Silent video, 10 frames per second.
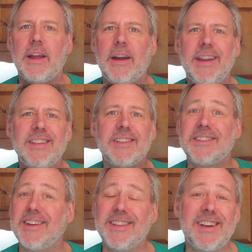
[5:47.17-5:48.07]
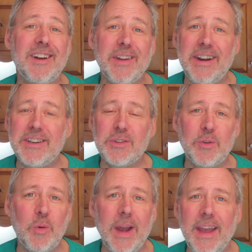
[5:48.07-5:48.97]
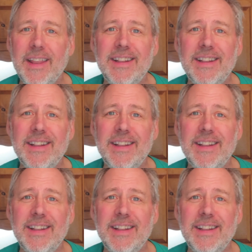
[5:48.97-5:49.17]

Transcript: cut onions. It's not the culinary school way.